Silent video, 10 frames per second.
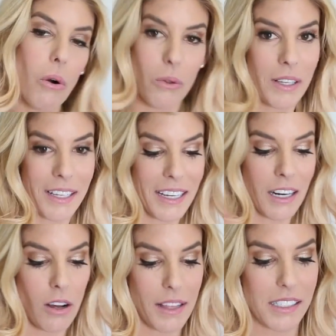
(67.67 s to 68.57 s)
colon
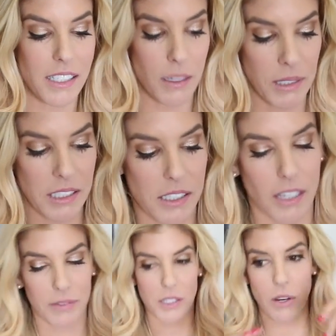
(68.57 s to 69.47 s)
and all that stomach
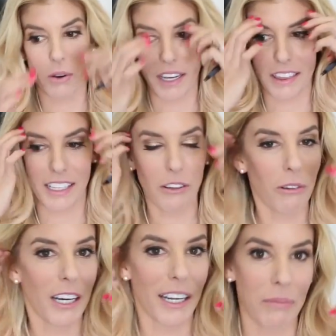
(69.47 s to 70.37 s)
stuff. So I think
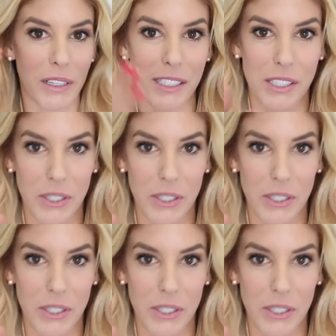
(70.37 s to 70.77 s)
what I'm gonna